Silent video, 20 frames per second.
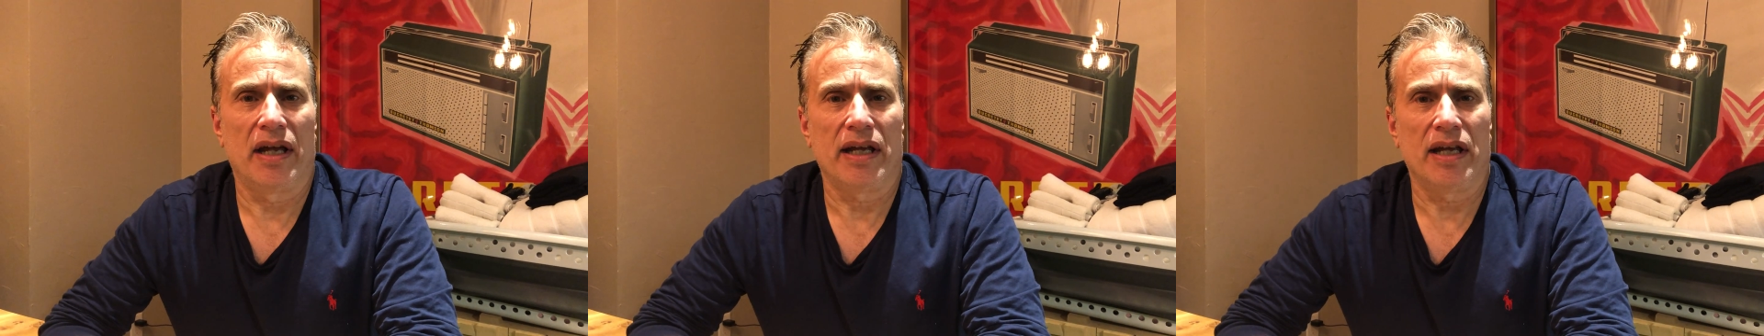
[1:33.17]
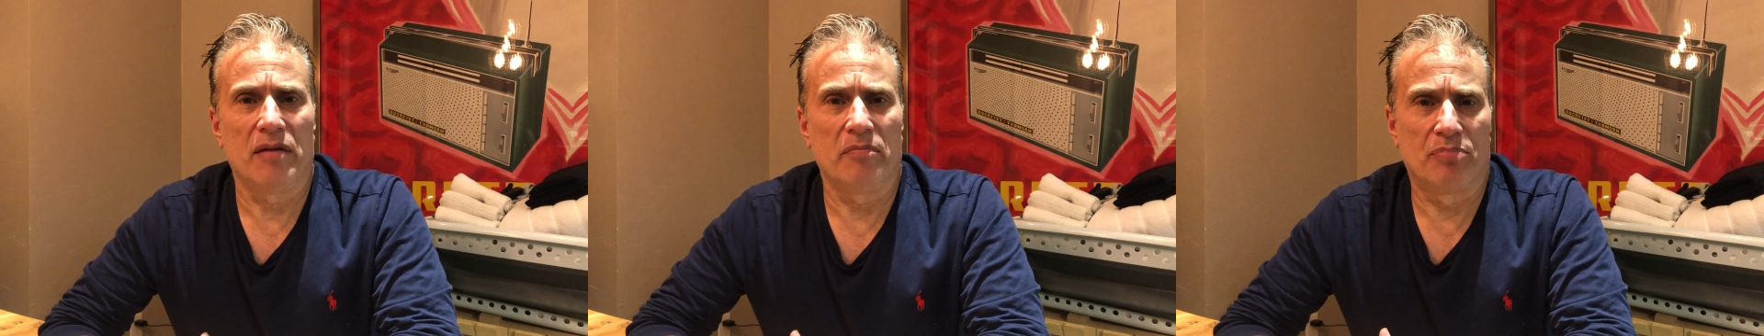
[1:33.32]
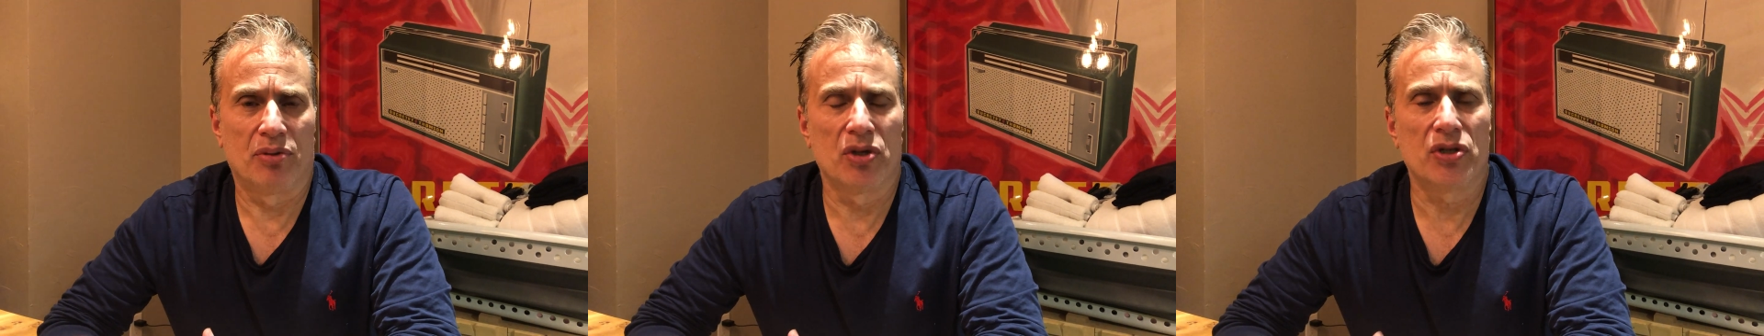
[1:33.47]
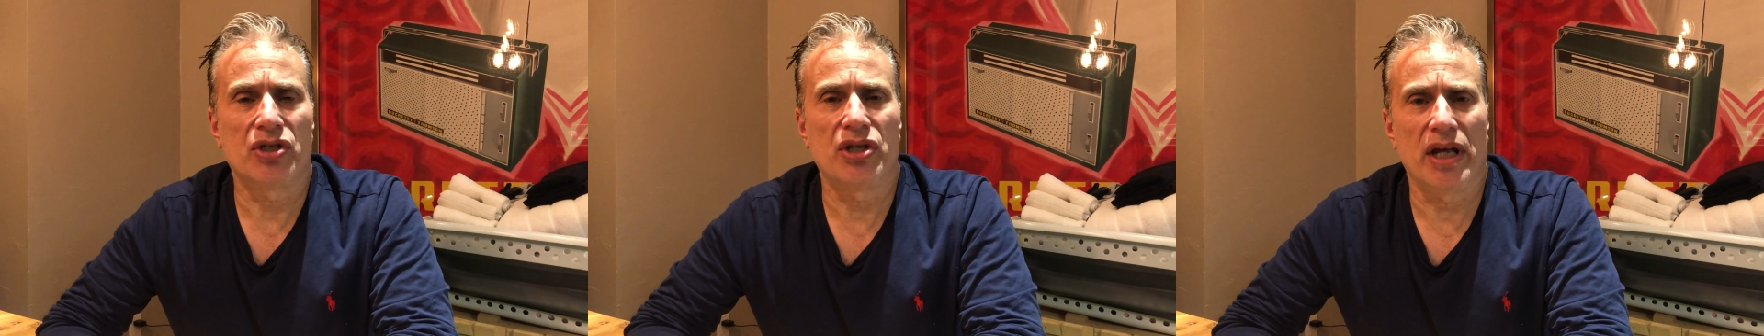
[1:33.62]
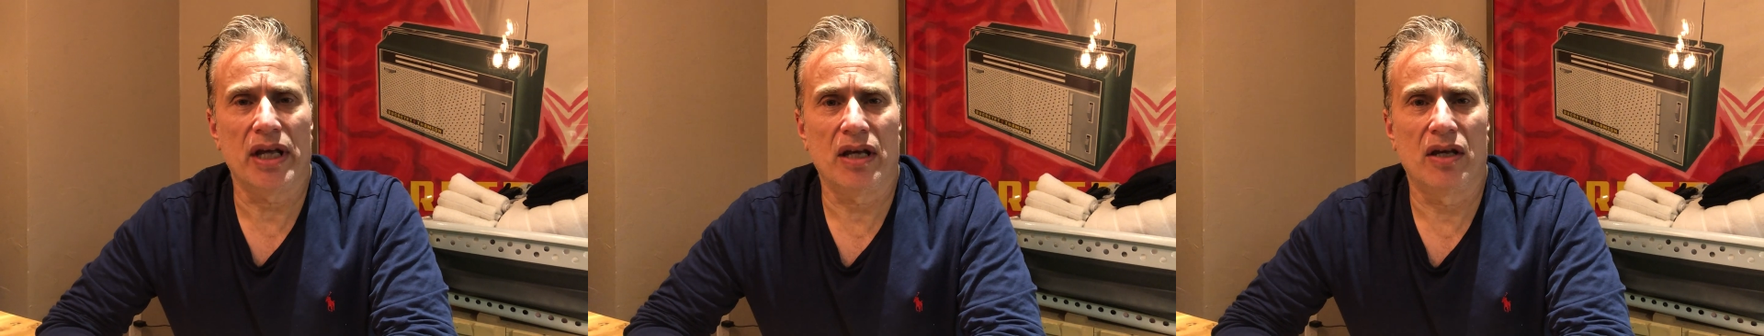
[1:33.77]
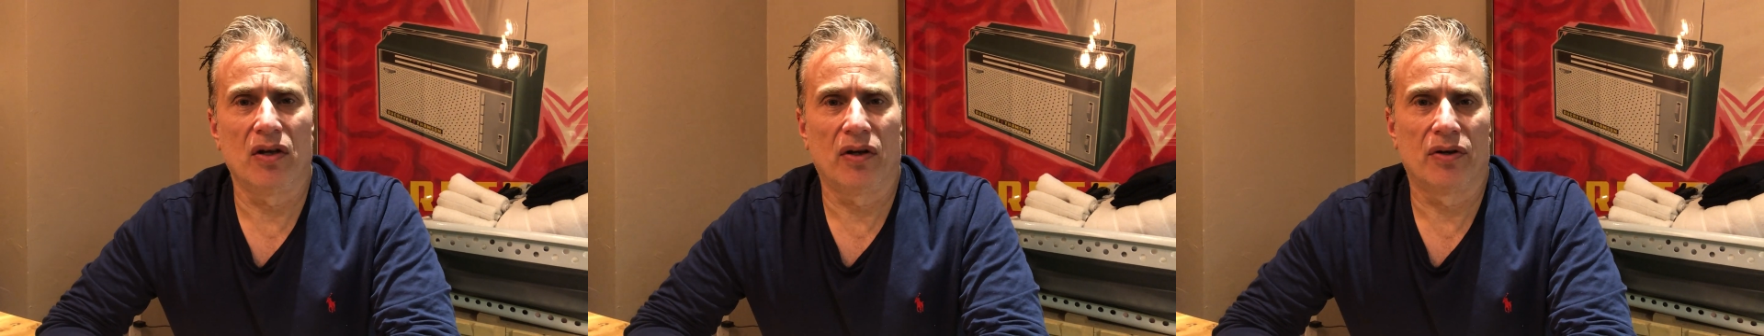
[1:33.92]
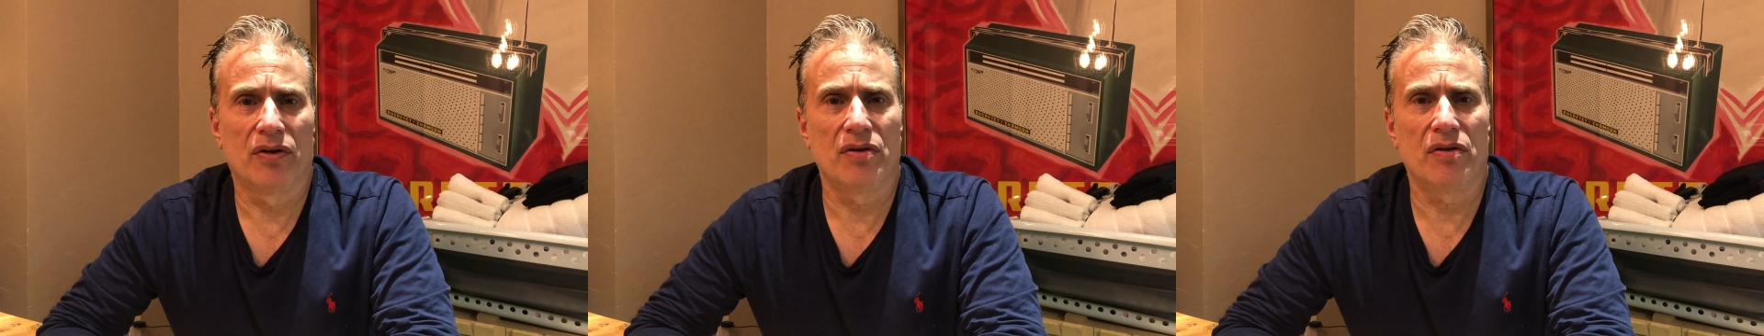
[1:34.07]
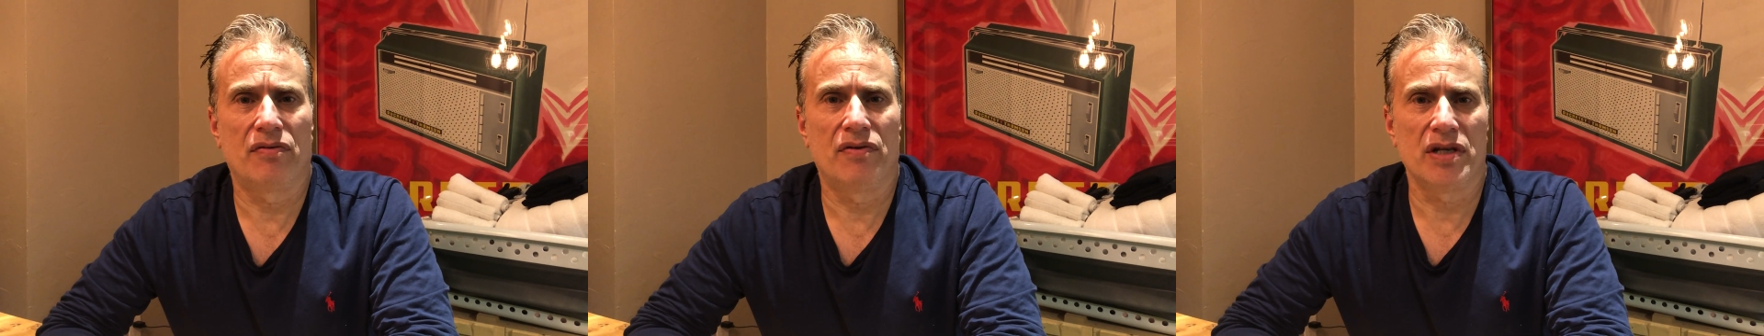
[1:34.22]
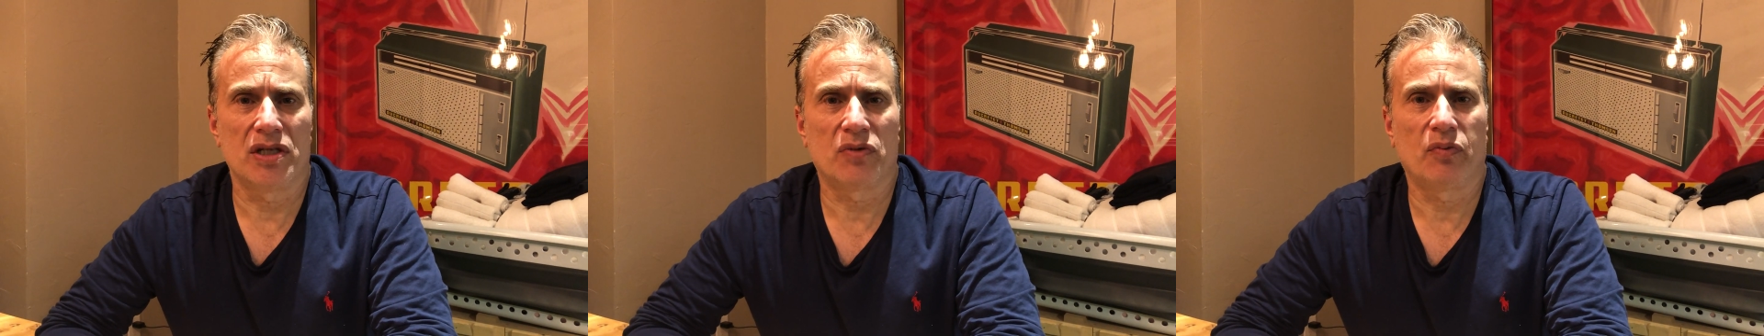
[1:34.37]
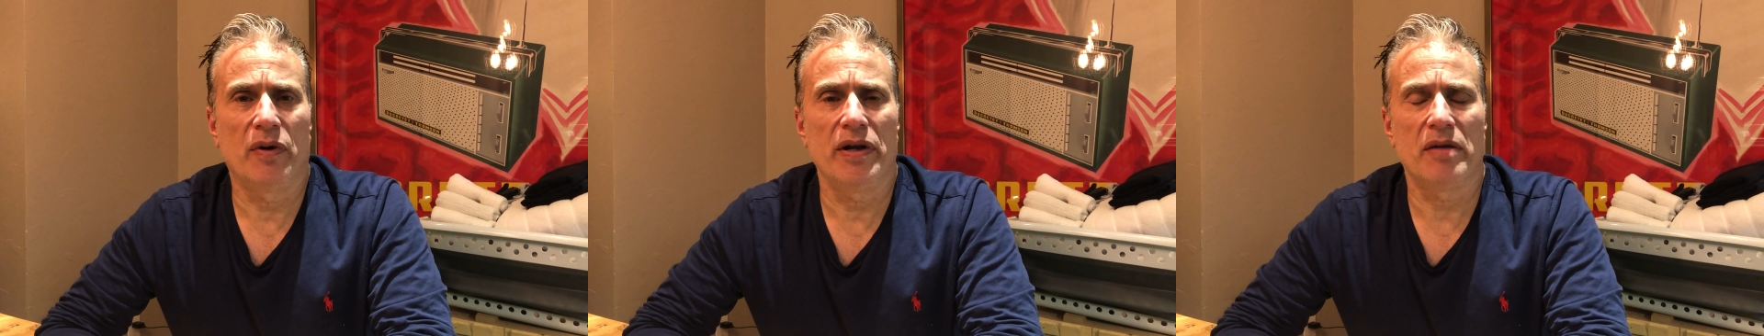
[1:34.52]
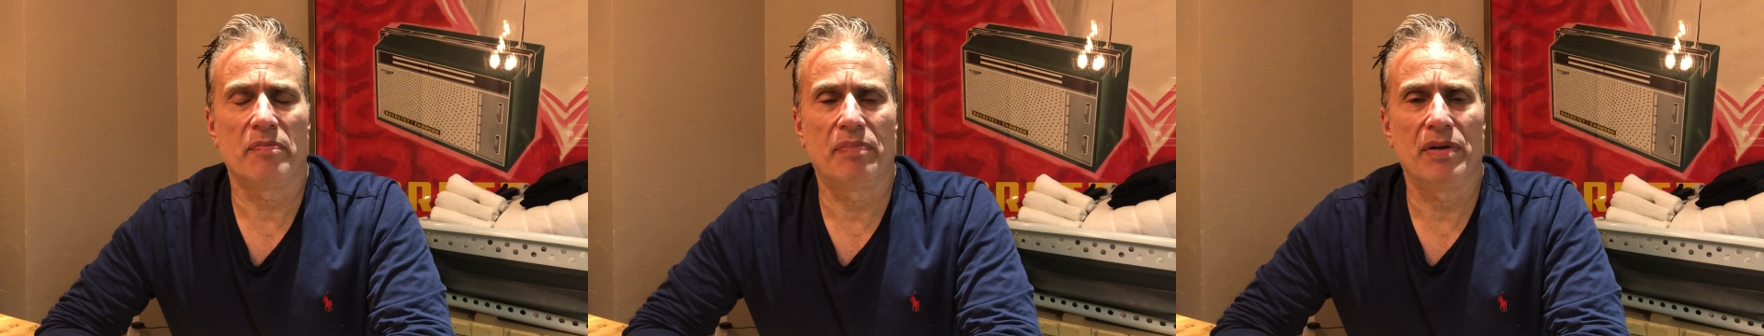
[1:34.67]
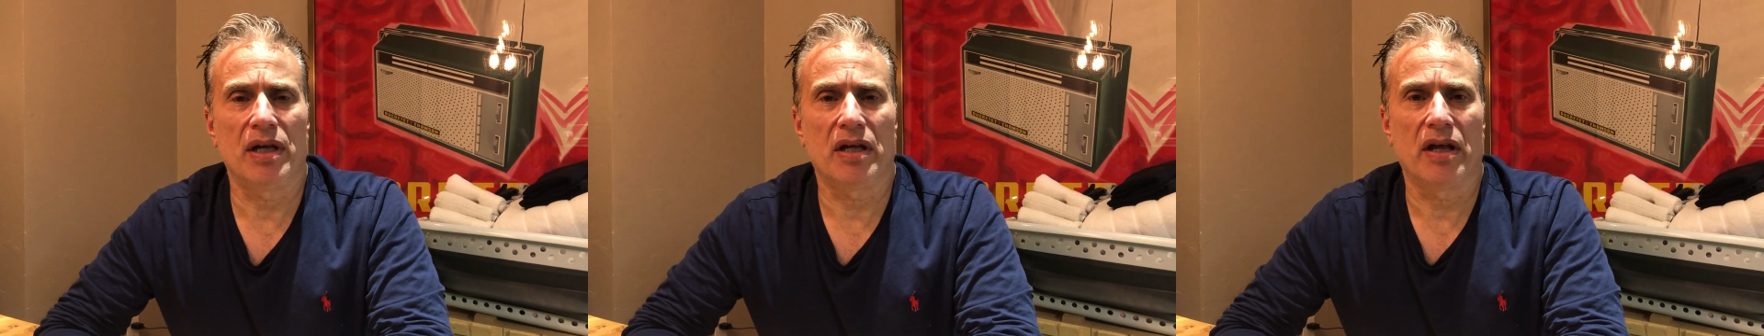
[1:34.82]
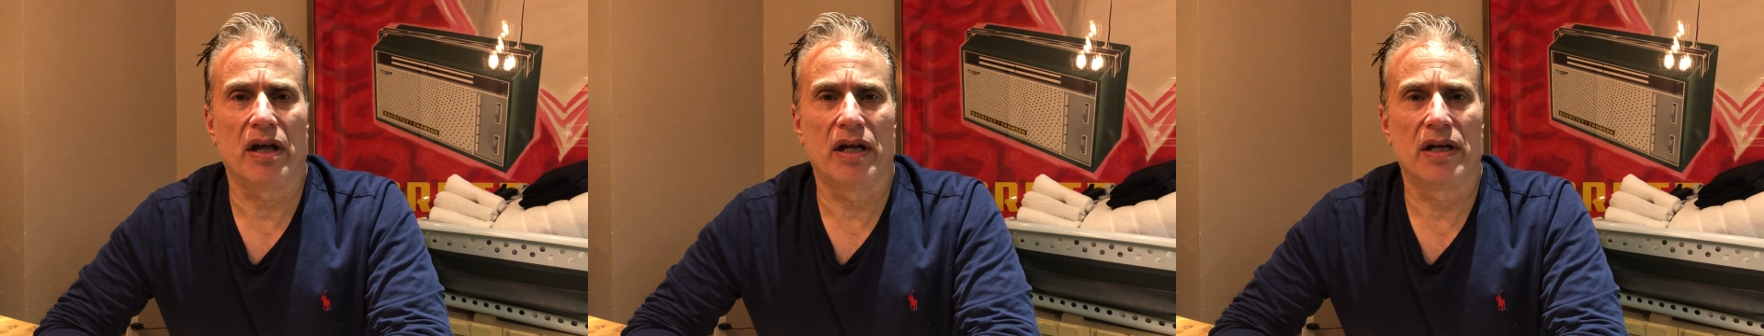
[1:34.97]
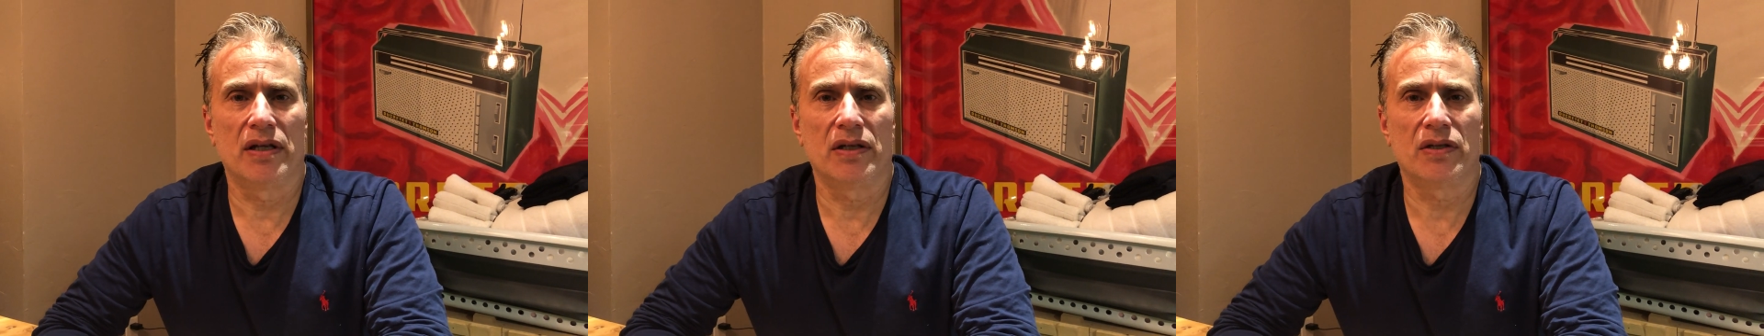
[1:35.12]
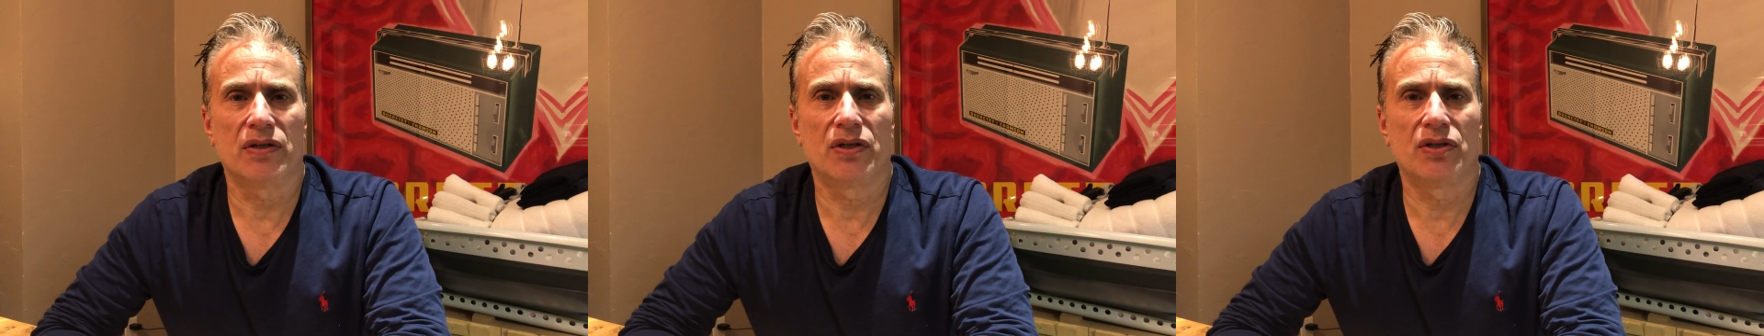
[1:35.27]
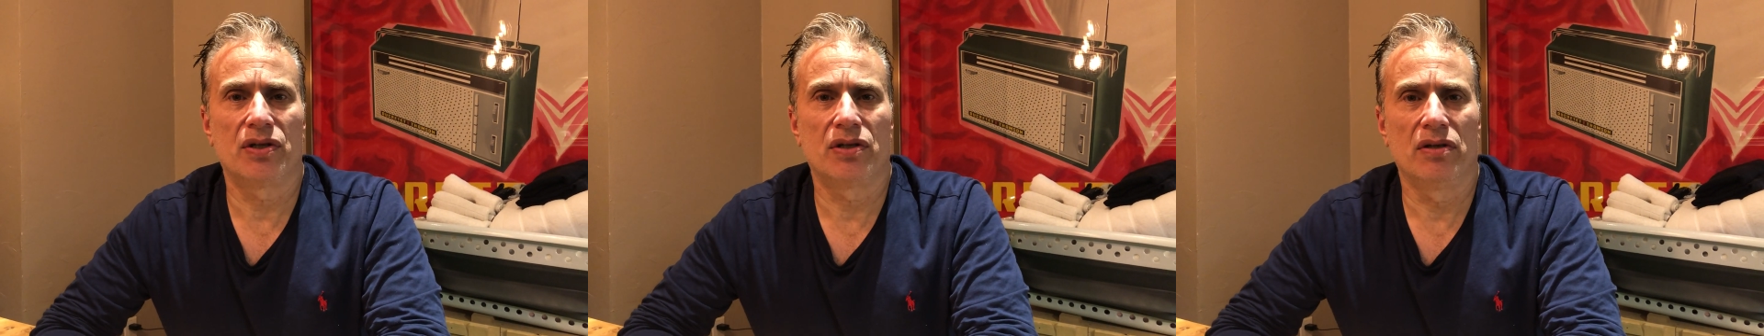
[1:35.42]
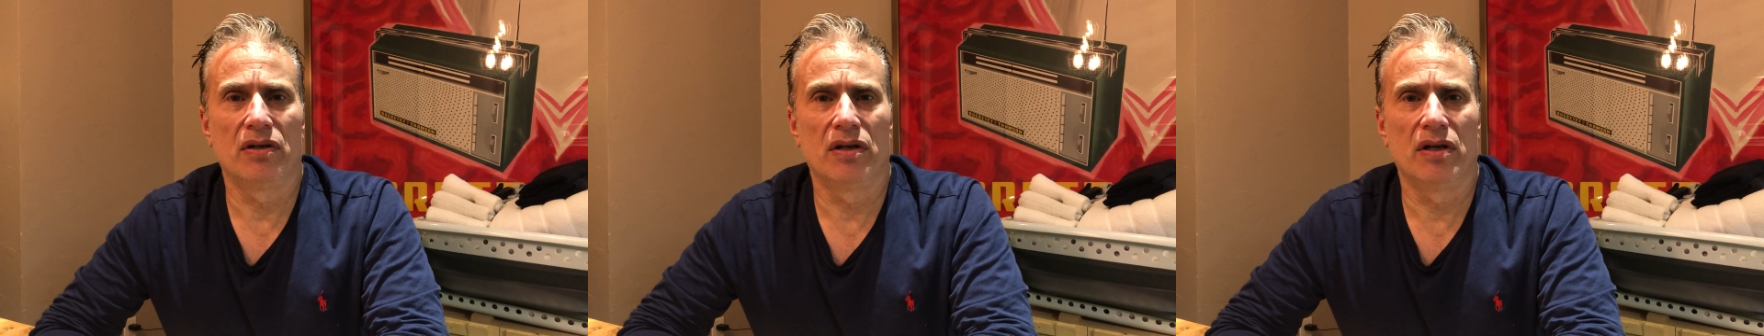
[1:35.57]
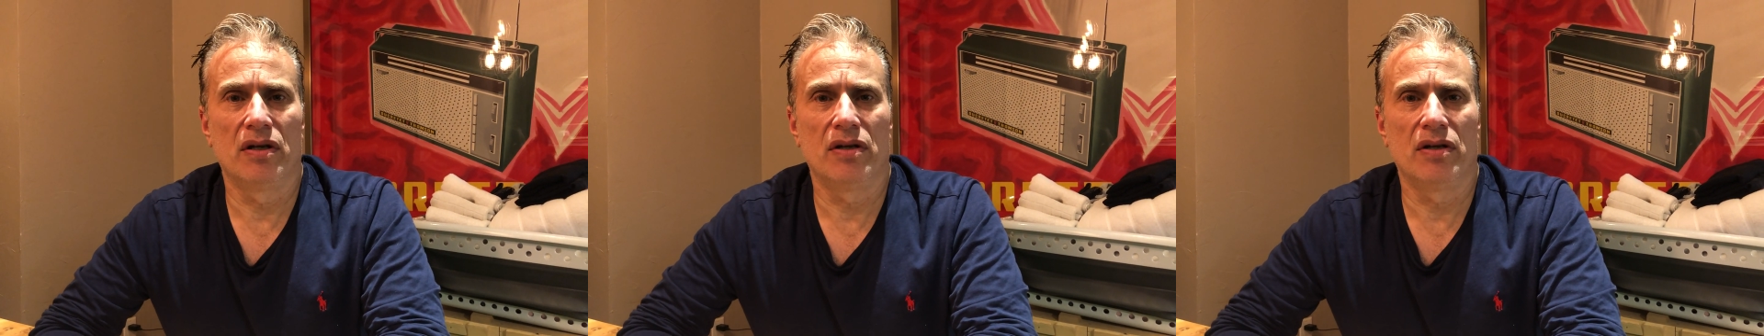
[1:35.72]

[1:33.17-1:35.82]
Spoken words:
in particular this week because